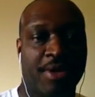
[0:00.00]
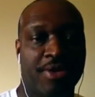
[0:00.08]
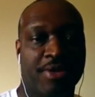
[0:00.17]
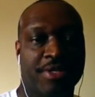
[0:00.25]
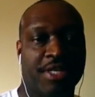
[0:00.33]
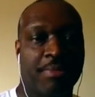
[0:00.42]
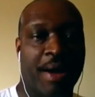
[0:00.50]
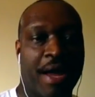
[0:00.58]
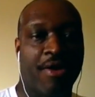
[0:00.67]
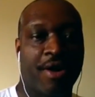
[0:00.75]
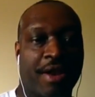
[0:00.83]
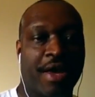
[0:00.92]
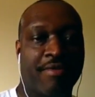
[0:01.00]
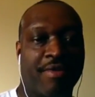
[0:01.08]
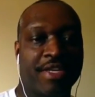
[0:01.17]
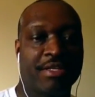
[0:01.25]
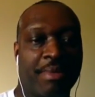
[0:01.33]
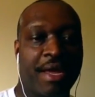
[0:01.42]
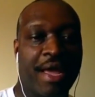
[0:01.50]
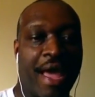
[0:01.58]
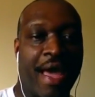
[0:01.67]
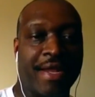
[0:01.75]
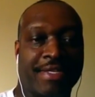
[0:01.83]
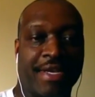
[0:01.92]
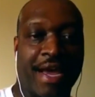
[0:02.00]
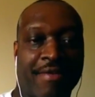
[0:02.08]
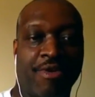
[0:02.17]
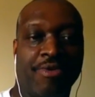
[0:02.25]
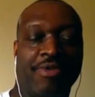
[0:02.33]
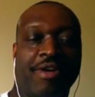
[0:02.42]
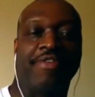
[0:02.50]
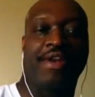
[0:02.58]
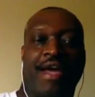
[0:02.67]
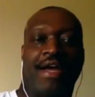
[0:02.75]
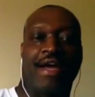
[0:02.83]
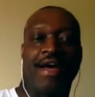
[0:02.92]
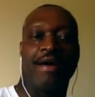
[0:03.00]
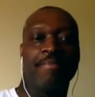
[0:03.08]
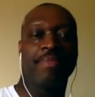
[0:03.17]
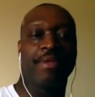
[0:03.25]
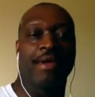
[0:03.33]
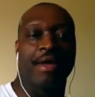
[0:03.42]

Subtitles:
You can see my online resume at tyronegriffin.com.